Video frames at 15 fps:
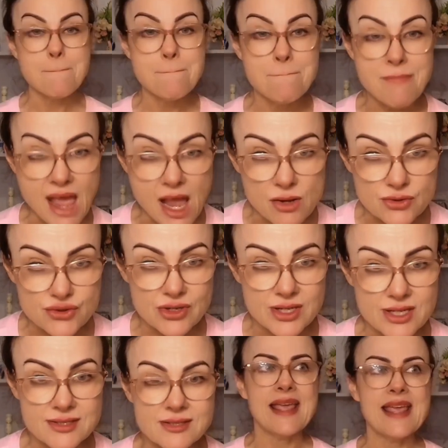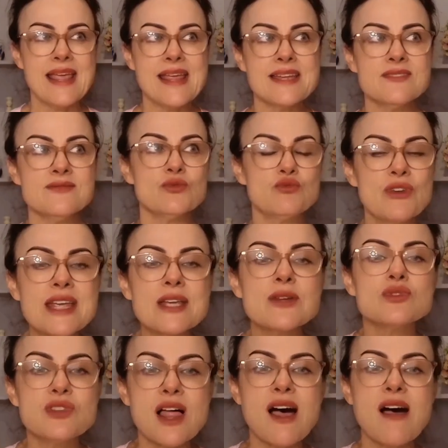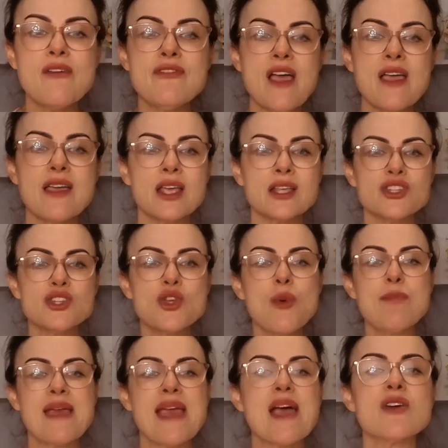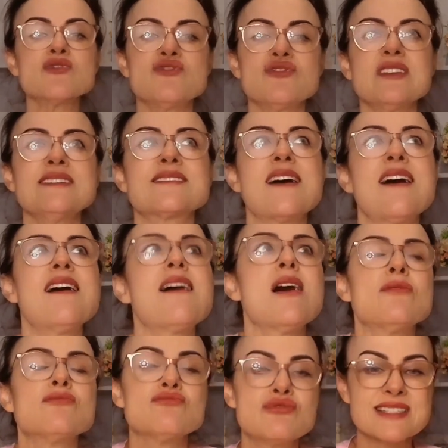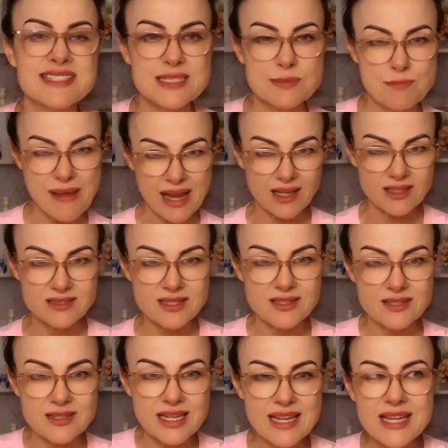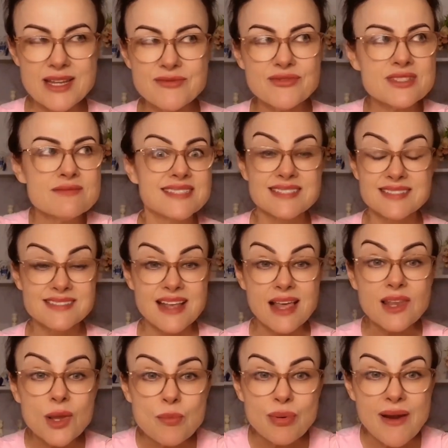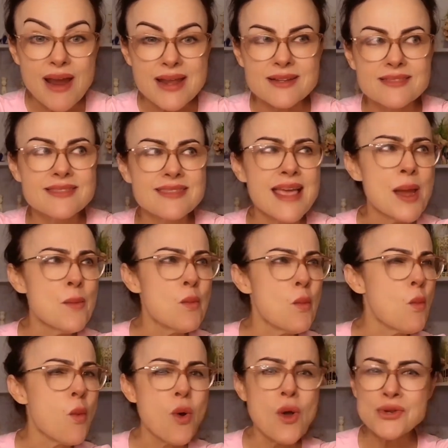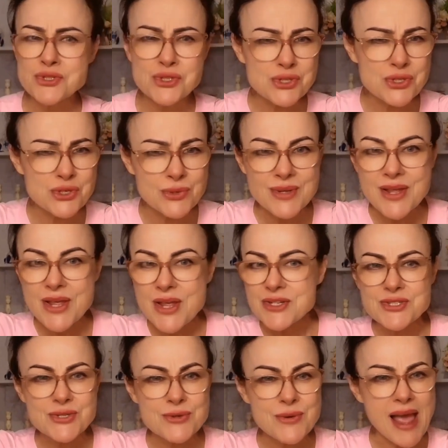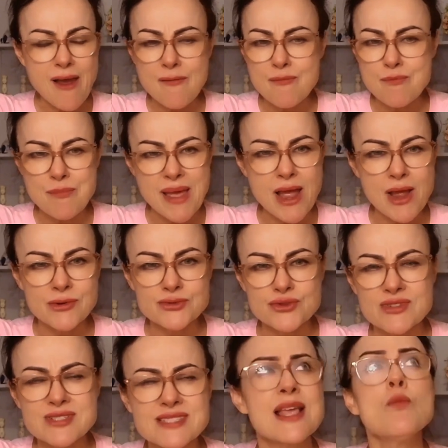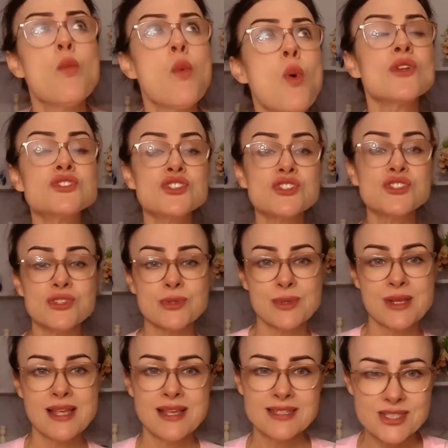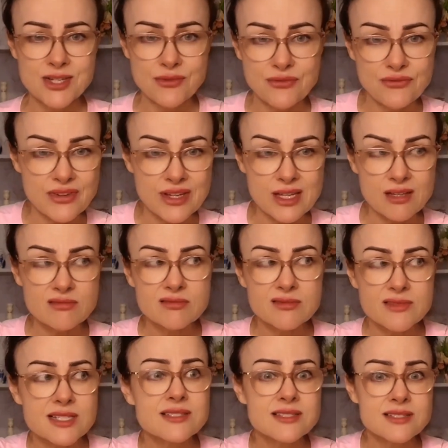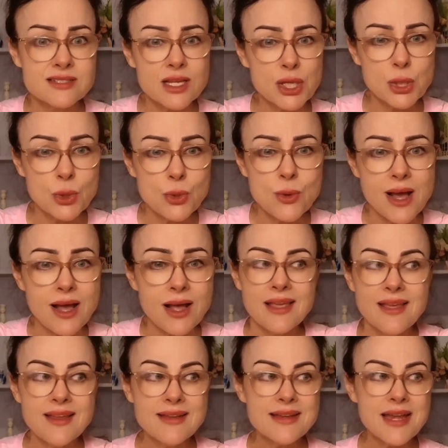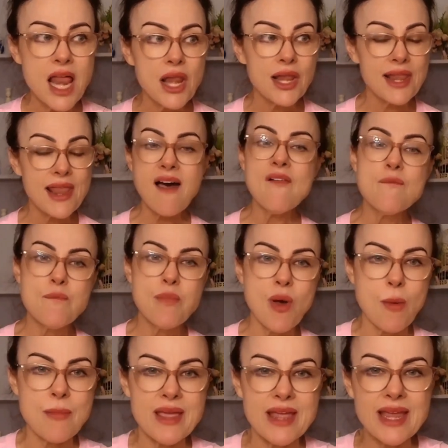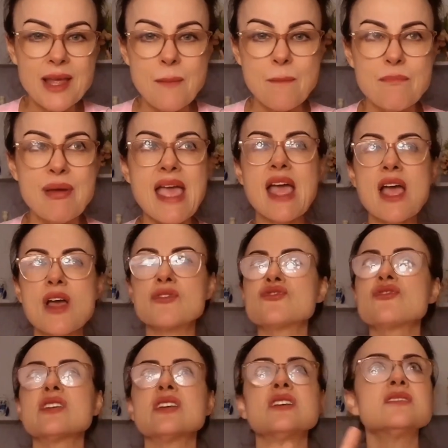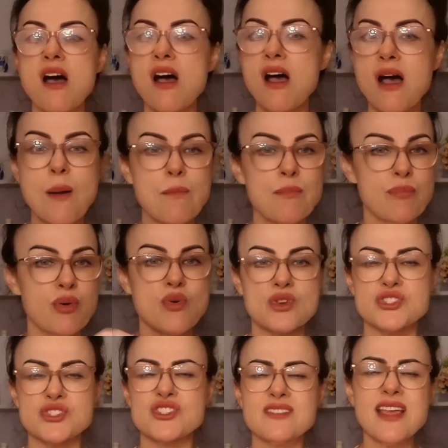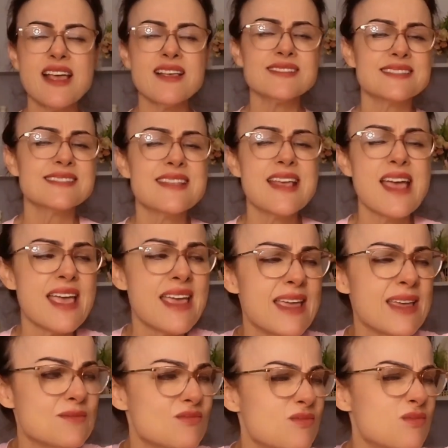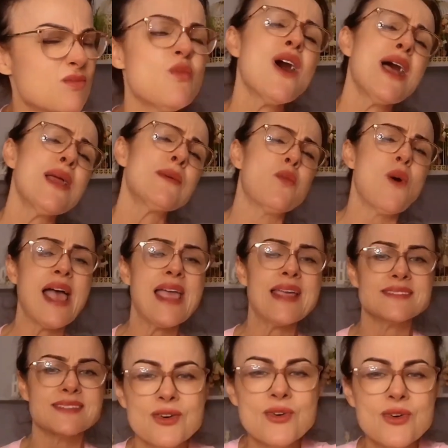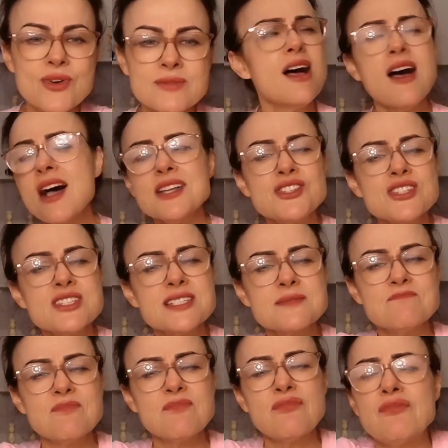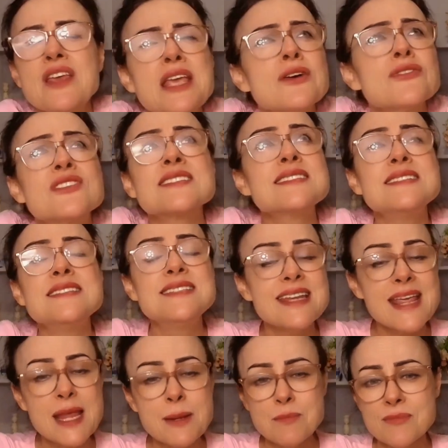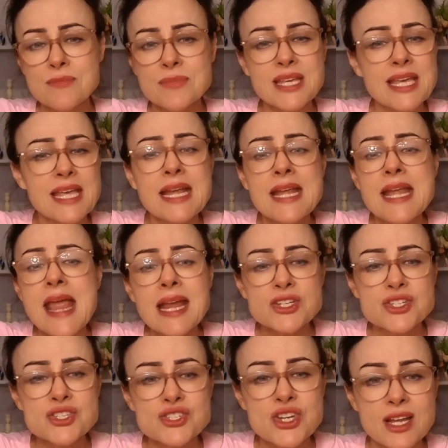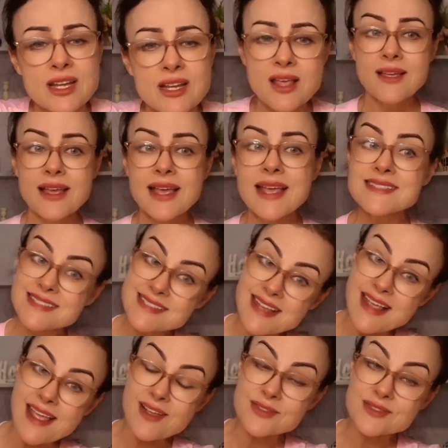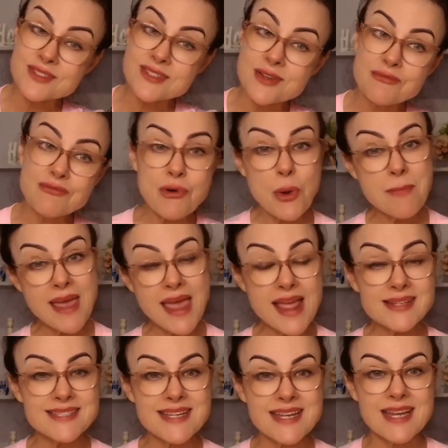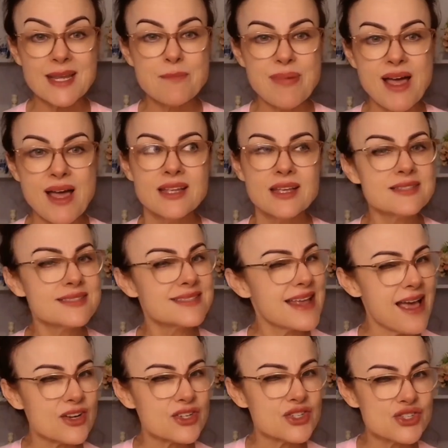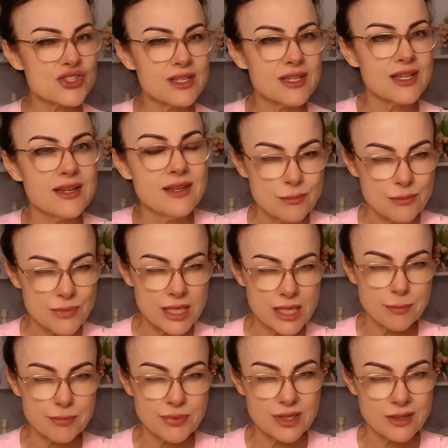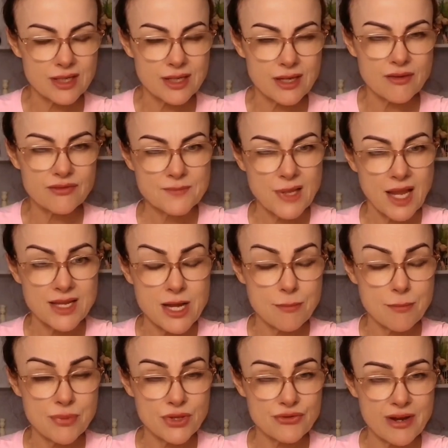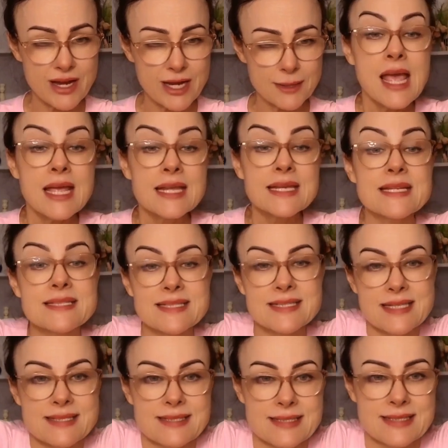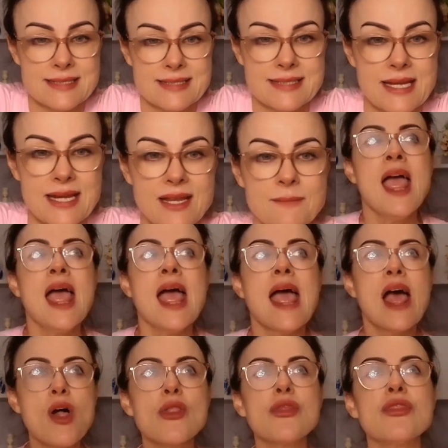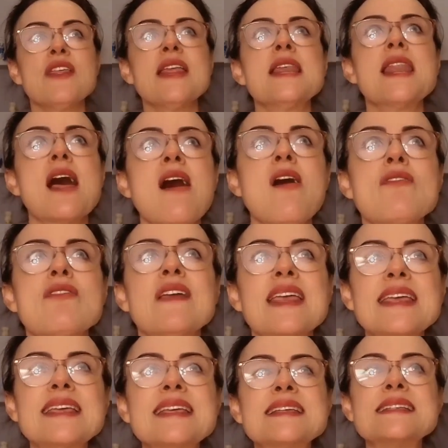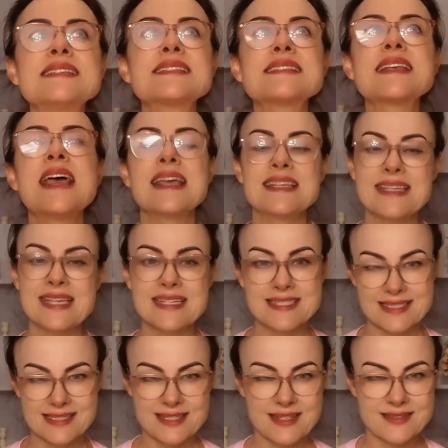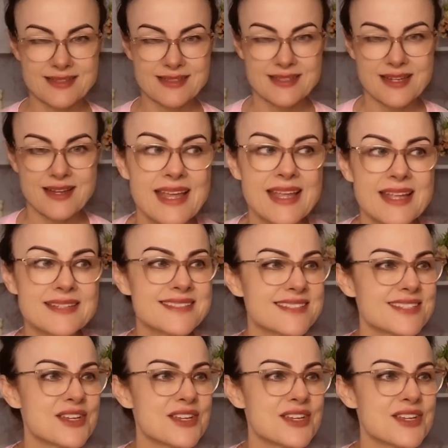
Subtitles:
boundaries. In real love, your boundaries are respected, even celebrated. They want you to have boundaries. They want you to feel secure. In love bombing, boundaries are pushed. They'll say, why wait? Or I just feel this deep connection. It sounds romantic, but it's actually manipulative. Number three, consistency. Healthy love is consistent. It's